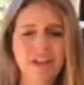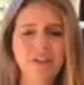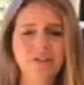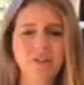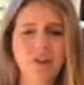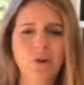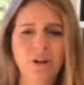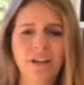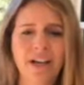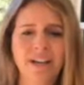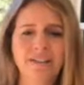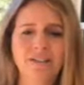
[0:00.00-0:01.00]
So,
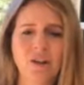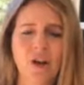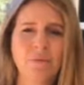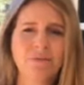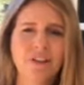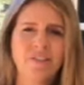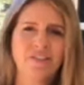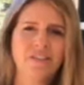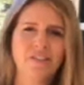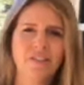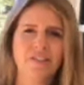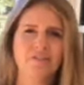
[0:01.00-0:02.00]
guys, Psalm
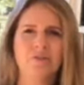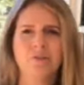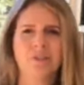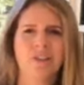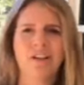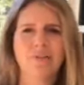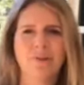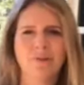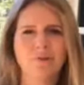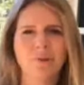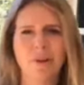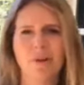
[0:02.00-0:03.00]
76, verse 11 through
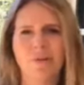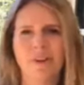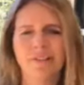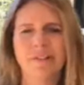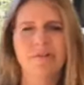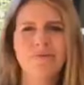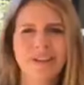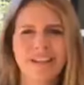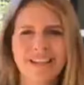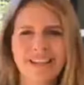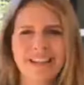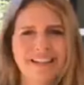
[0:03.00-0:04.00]
12 has a
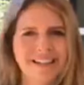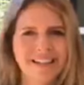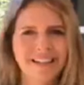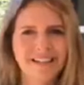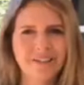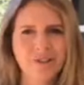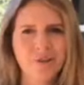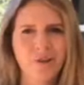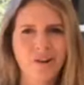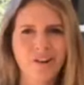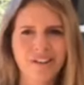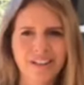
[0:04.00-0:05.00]
fitting ending to
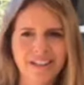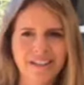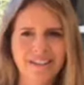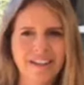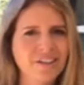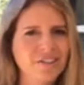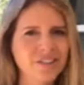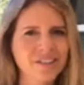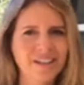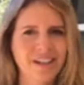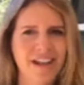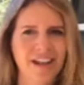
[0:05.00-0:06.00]
our lesson
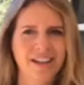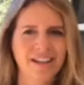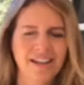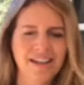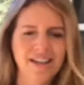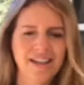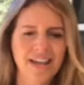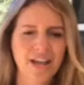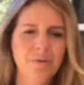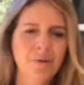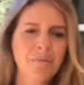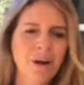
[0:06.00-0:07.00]
today.
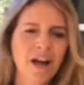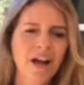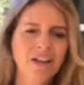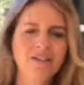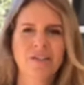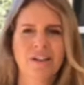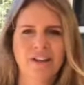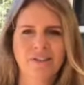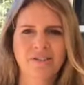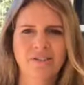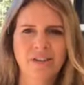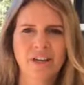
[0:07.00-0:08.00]
It reminds
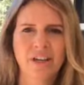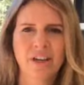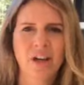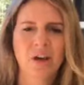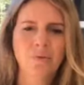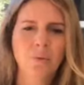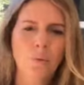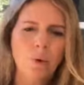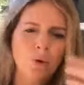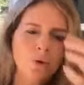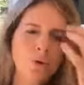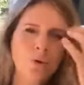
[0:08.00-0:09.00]
us of
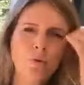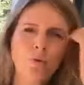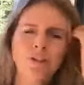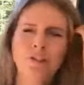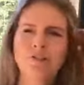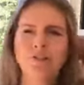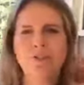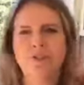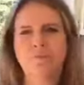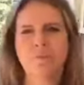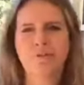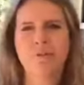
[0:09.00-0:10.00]
who we
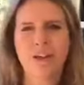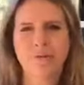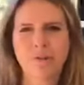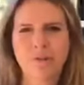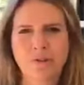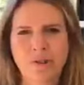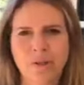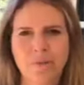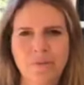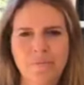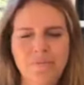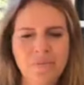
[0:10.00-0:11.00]
should be faithful
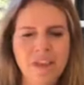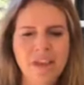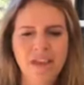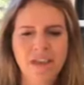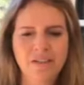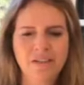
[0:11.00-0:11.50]
to.